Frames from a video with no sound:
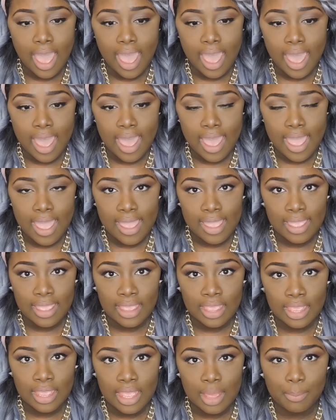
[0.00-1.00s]

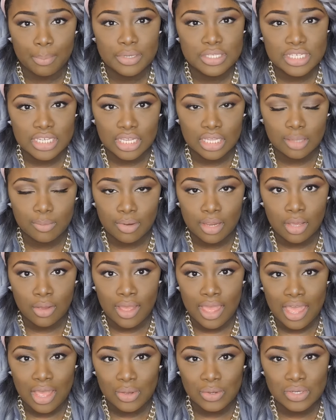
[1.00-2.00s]
I am particular
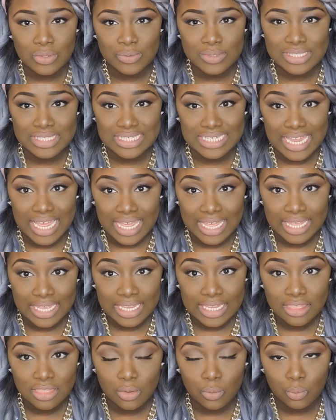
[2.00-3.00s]
about how it was dyed.